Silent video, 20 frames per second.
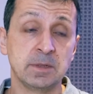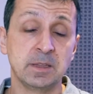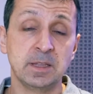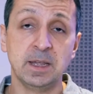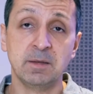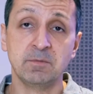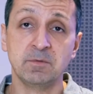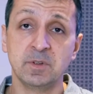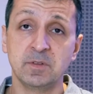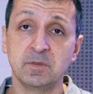the
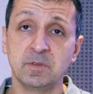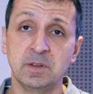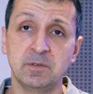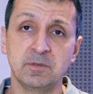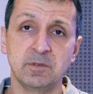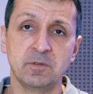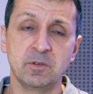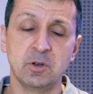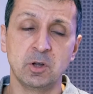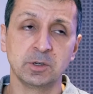M50
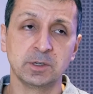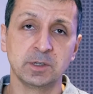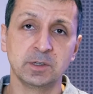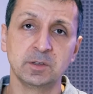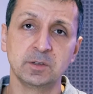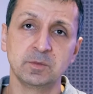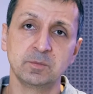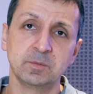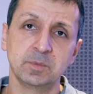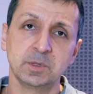for
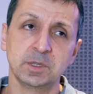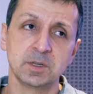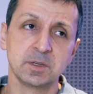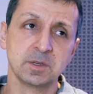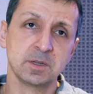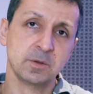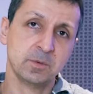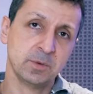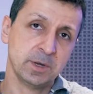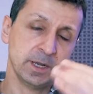vloggers, because
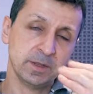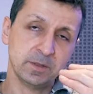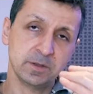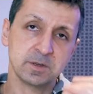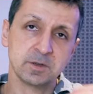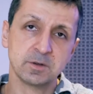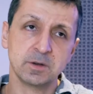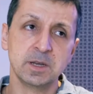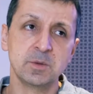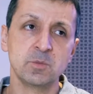of the way the
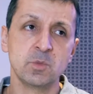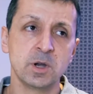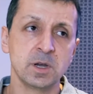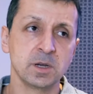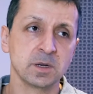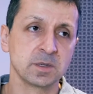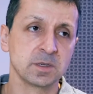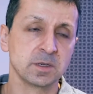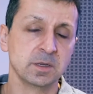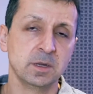screen
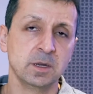works.